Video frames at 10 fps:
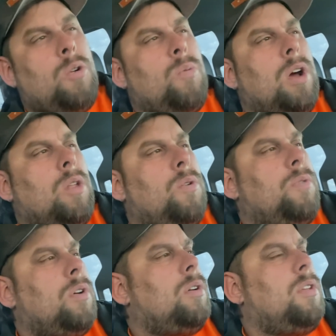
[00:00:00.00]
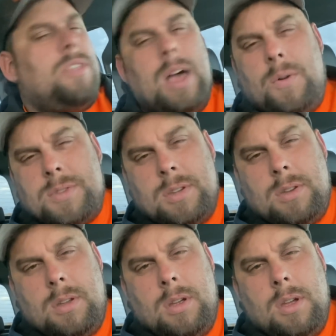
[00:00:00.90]
we're well over
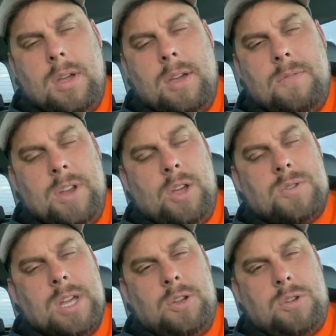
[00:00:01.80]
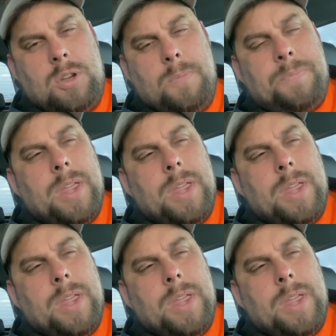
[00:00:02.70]
1,000 videos on YouTube.